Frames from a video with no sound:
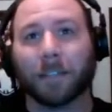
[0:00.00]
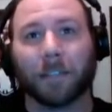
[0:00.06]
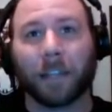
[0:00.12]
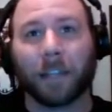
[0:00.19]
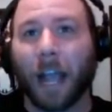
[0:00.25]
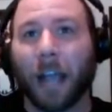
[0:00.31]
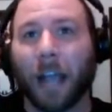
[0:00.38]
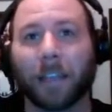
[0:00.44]

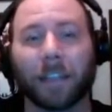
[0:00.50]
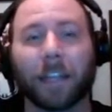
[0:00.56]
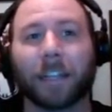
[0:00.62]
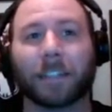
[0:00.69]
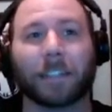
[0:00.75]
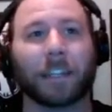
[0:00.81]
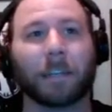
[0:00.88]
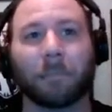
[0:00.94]
Like, I think it's
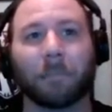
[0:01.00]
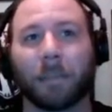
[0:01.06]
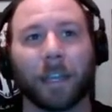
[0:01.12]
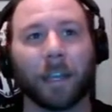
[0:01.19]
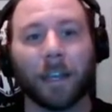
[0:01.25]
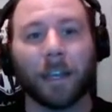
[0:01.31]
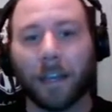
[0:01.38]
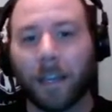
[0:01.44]
going to
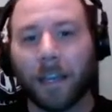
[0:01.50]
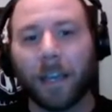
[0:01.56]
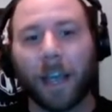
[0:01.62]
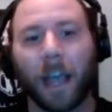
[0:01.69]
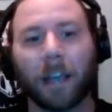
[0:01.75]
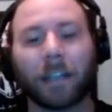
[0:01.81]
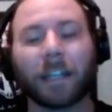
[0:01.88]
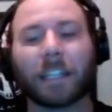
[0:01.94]
be,
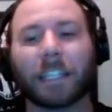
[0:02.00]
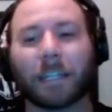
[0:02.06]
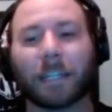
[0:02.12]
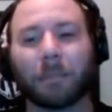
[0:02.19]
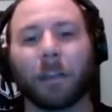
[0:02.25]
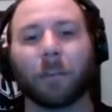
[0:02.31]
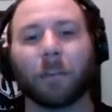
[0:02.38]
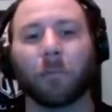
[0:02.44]
I think it's going to
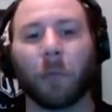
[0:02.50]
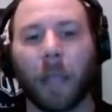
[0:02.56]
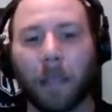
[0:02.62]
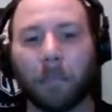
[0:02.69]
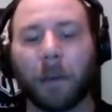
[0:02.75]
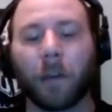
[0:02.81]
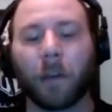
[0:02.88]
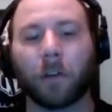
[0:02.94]
be a way
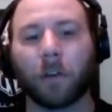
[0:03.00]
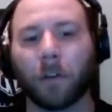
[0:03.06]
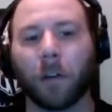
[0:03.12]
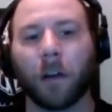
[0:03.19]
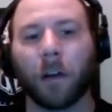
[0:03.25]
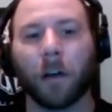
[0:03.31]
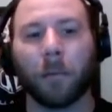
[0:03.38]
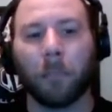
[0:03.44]
better
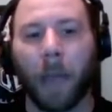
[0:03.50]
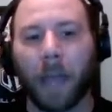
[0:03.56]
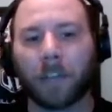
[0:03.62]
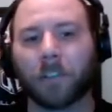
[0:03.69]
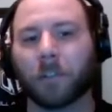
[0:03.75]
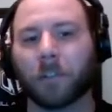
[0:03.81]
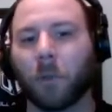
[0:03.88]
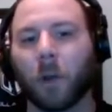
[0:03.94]
match
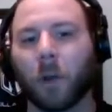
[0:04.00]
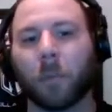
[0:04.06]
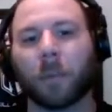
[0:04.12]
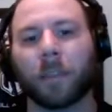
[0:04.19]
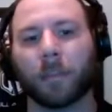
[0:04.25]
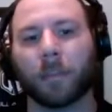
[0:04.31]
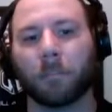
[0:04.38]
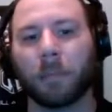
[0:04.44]
and moment
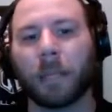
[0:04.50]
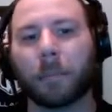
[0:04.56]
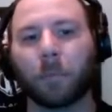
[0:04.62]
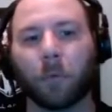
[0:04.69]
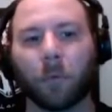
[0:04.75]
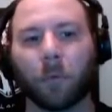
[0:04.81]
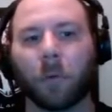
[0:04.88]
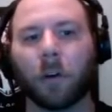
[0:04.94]
than
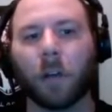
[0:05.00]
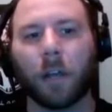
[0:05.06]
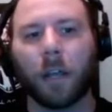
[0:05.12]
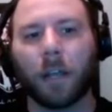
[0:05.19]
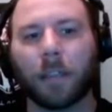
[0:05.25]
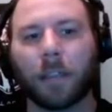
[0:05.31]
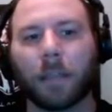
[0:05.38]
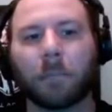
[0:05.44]
people
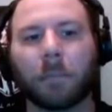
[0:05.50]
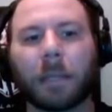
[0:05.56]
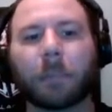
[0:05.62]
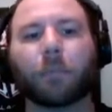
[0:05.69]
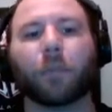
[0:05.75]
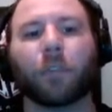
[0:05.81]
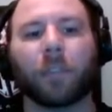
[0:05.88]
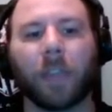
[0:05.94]

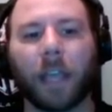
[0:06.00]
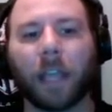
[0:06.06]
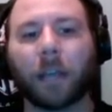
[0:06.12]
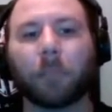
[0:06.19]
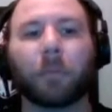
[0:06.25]
think.